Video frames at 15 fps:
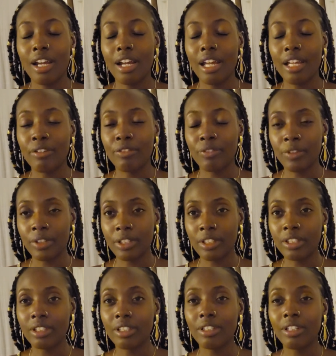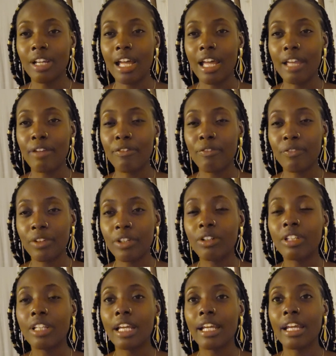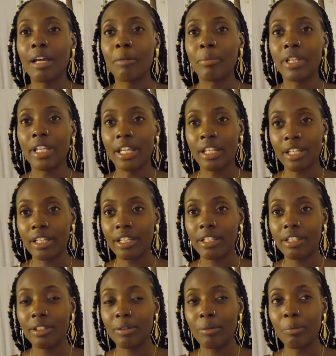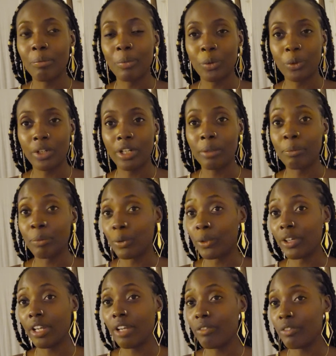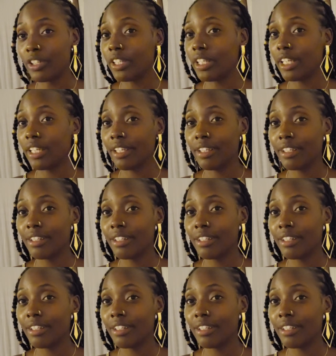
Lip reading: I feel like I'm getting it more and more every day.